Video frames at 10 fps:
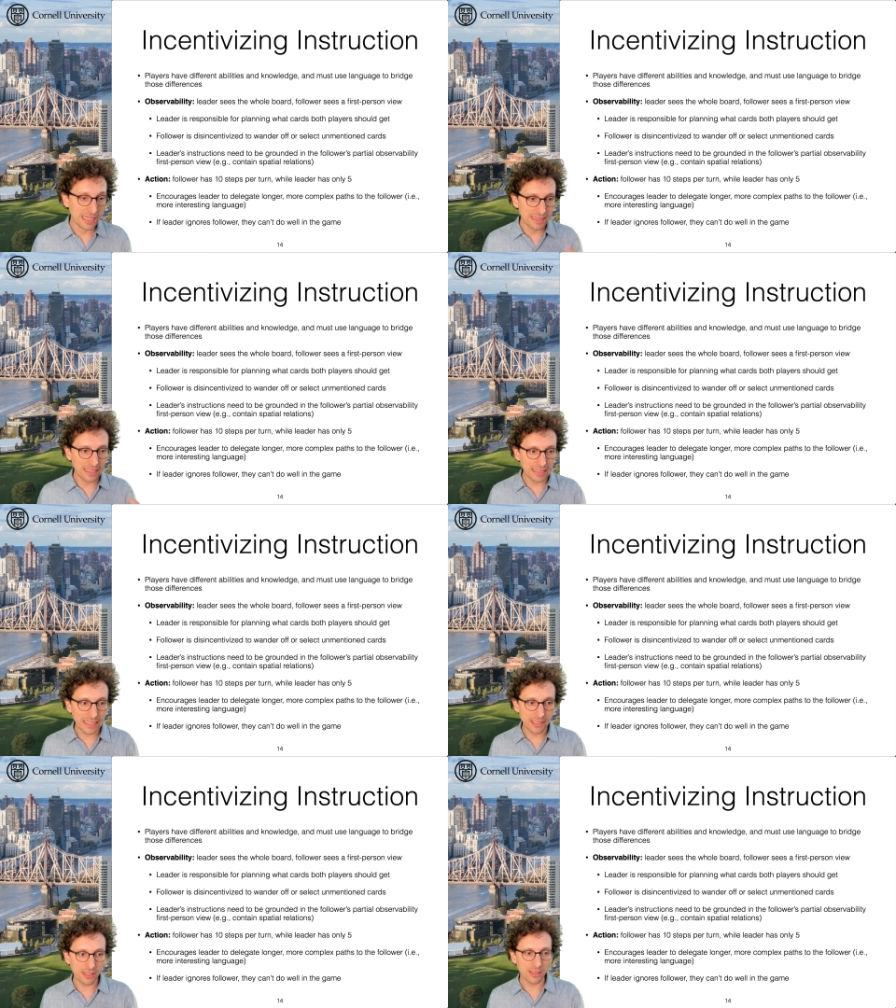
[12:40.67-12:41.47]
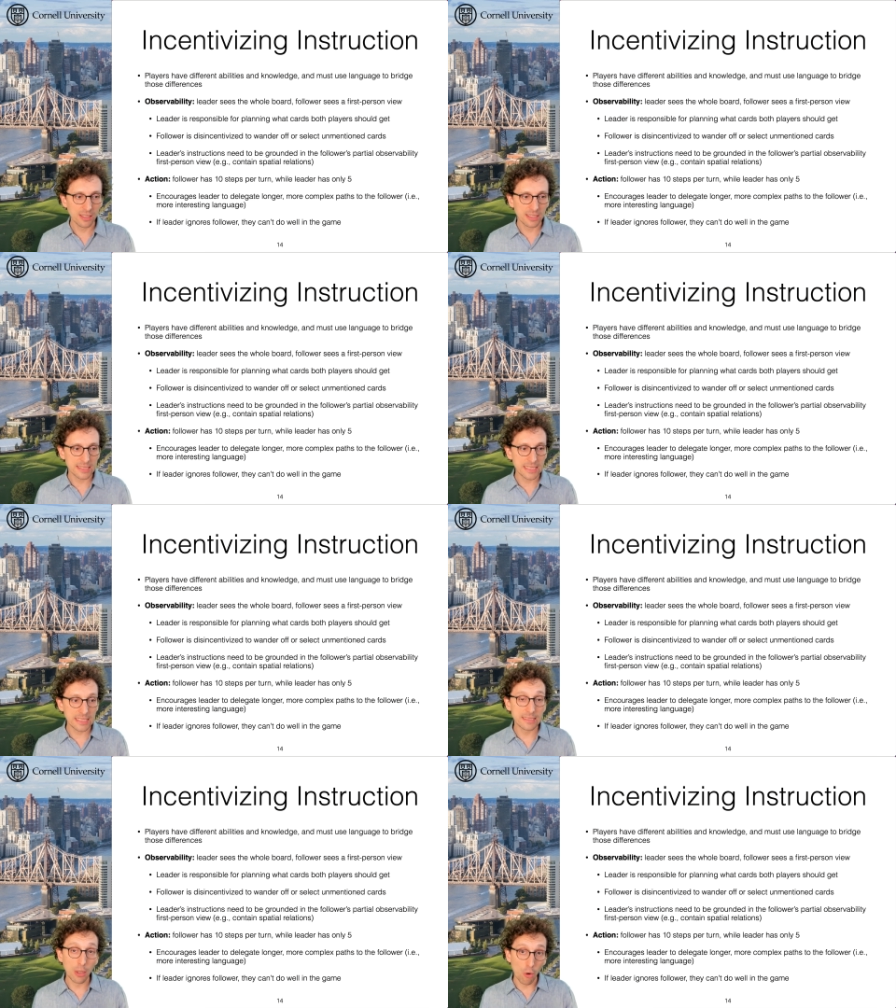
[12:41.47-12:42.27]
The leader
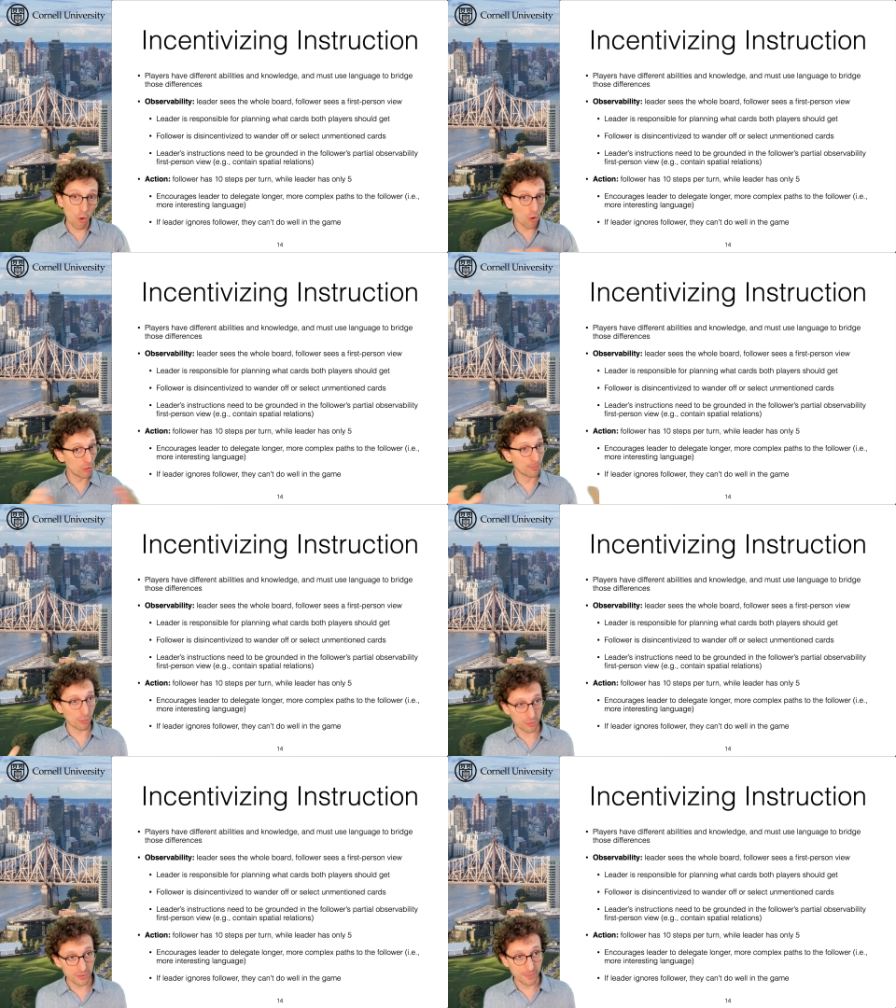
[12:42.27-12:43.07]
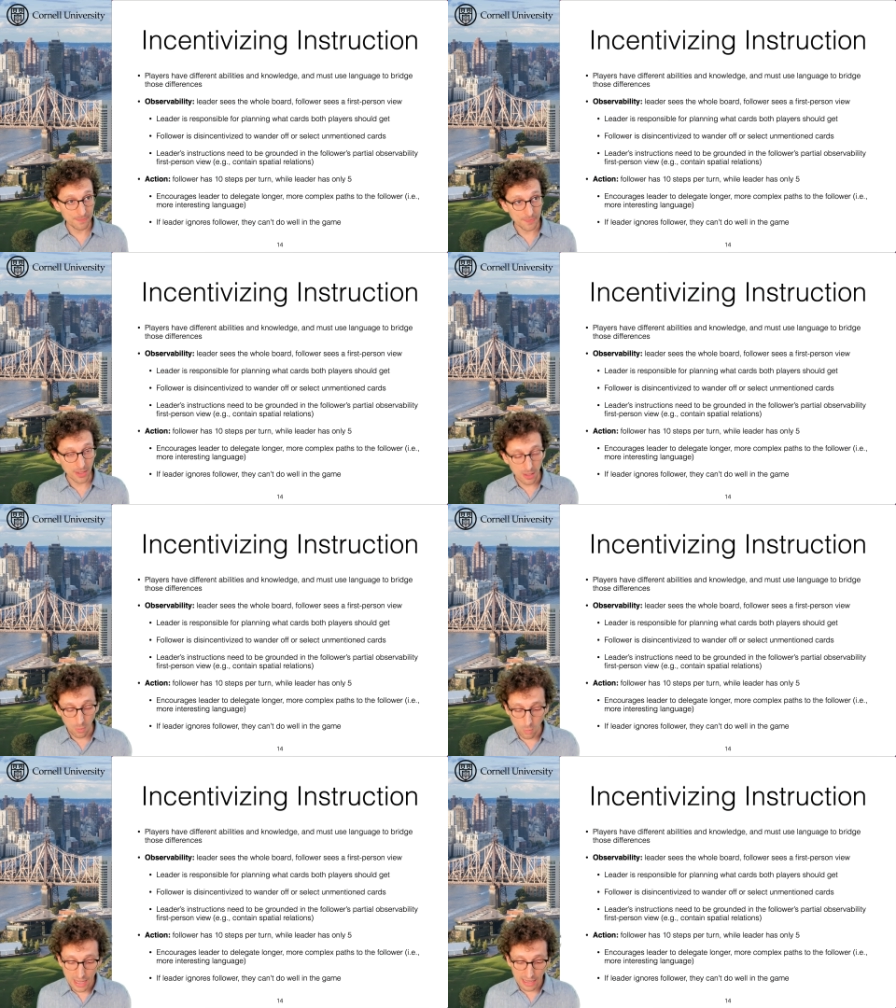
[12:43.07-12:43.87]
sees the whole board,
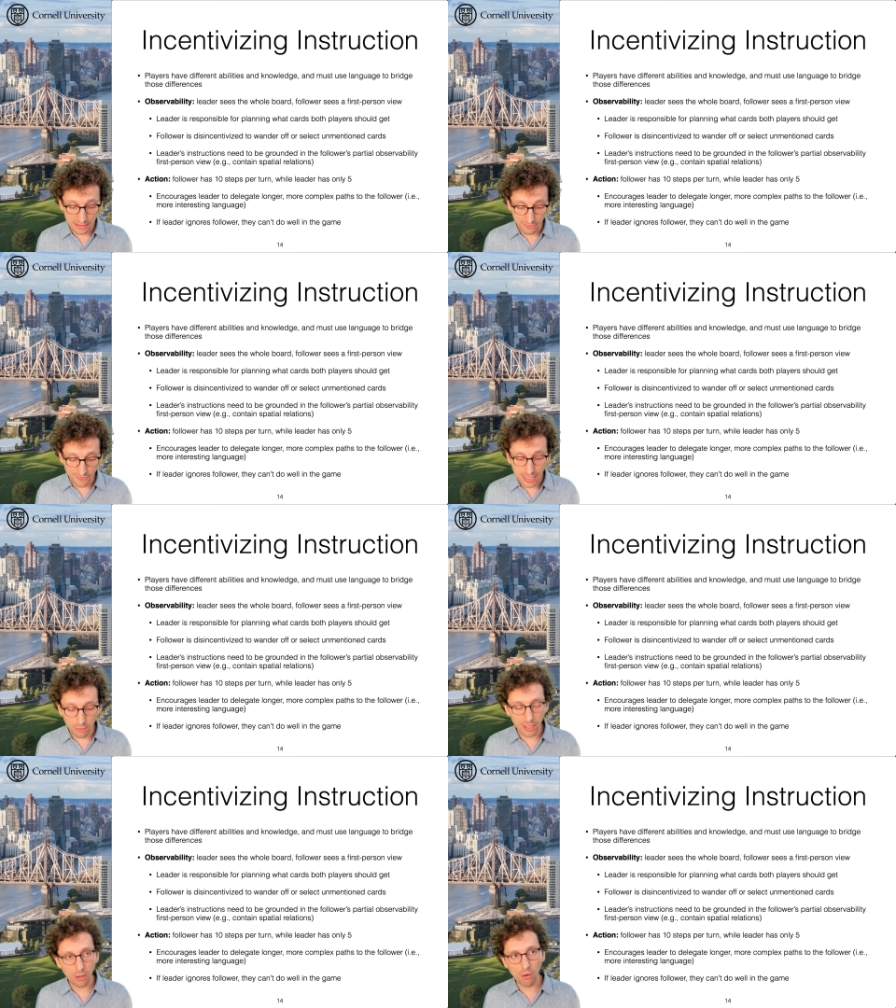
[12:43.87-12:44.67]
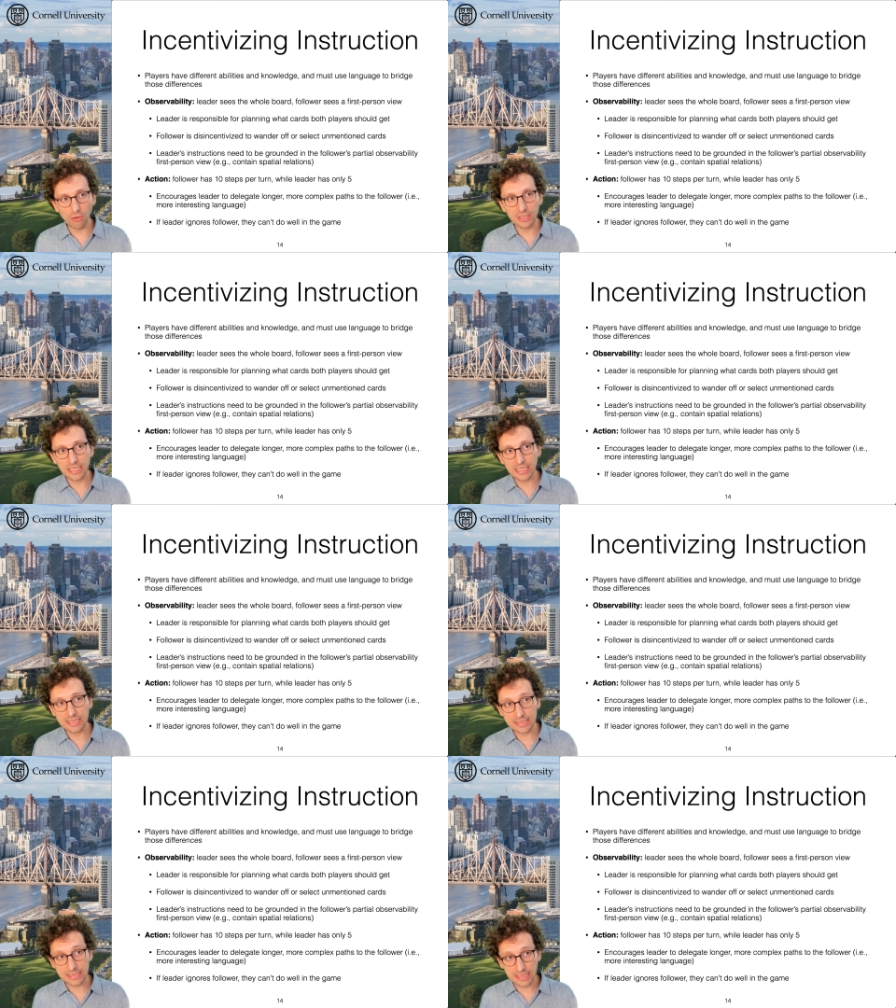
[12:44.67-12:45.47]
while the follower only
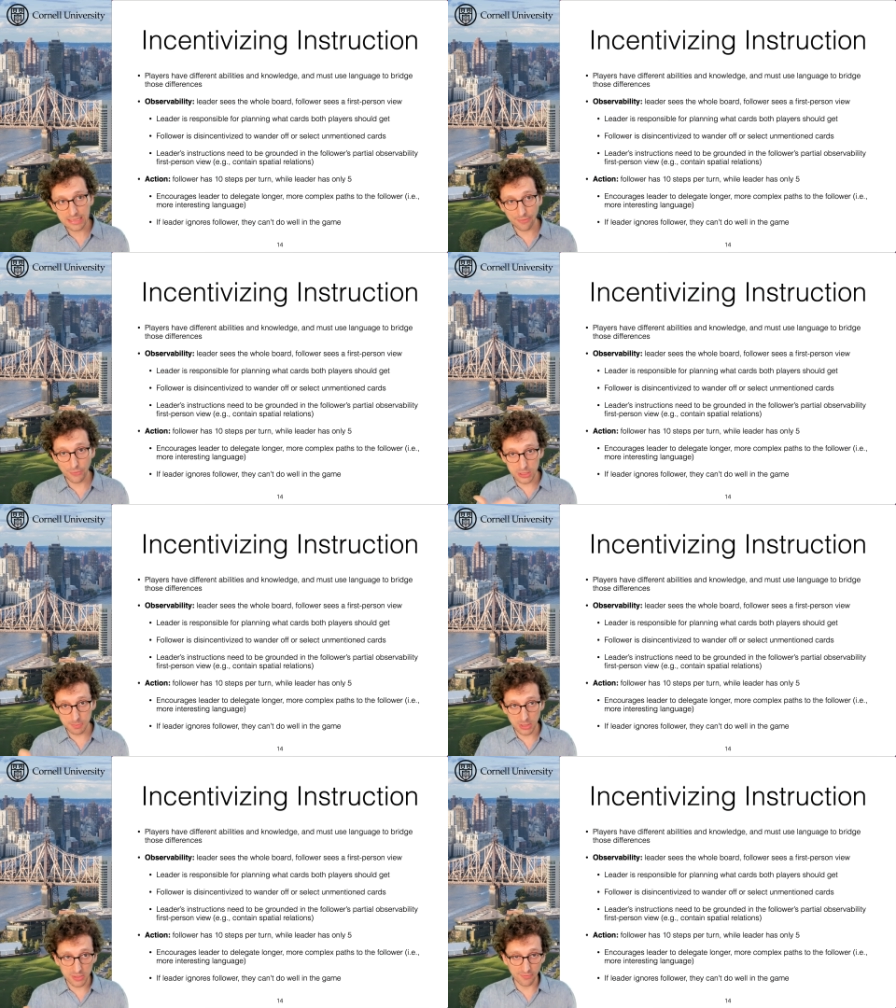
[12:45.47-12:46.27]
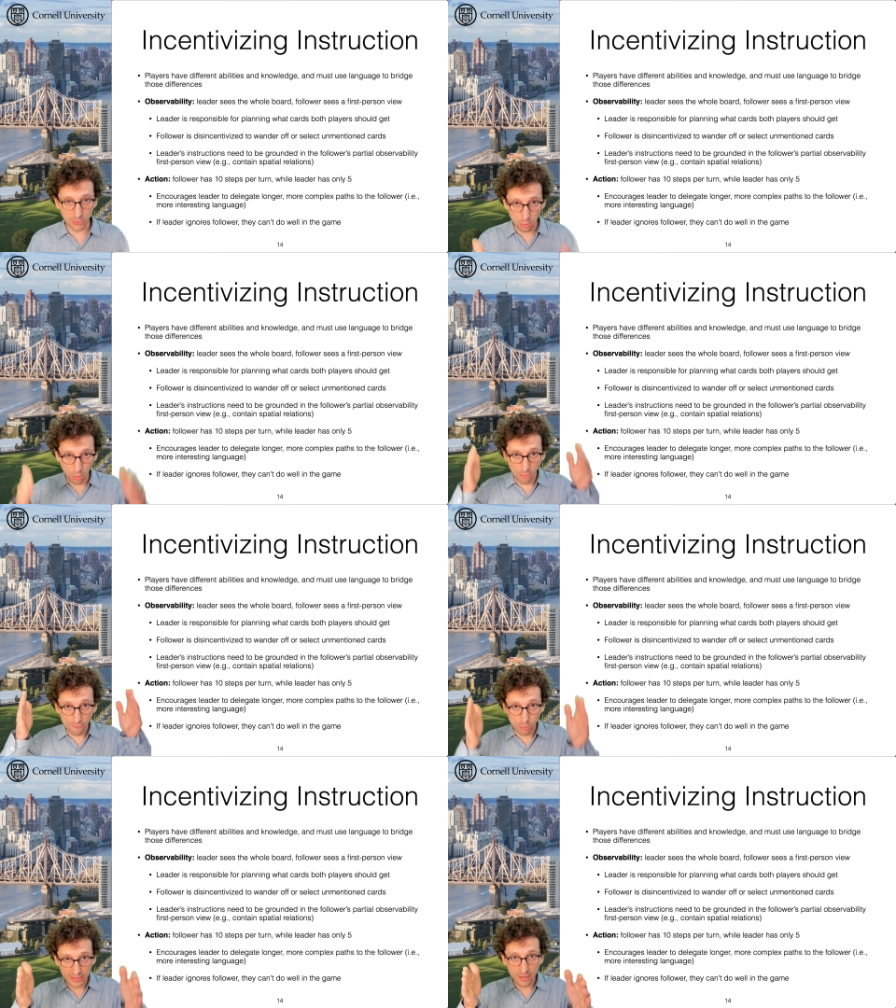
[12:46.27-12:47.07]
sees a first-person view
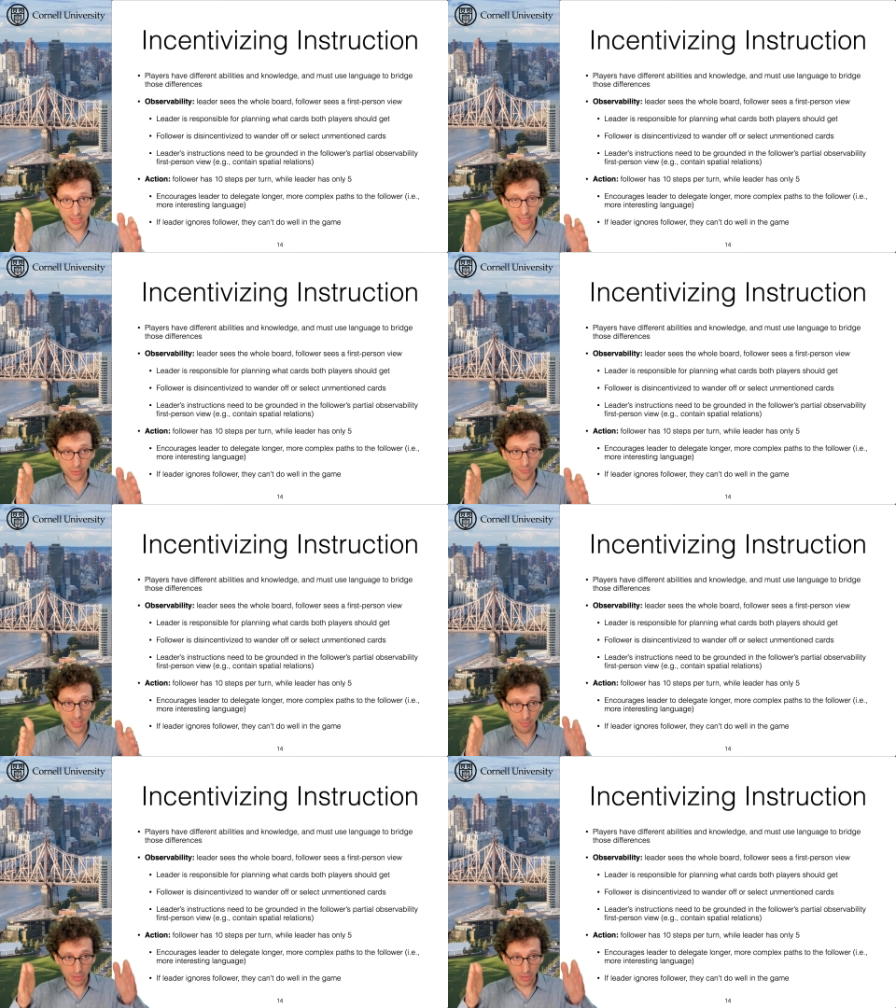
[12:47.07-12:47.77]
of what is ahead of them.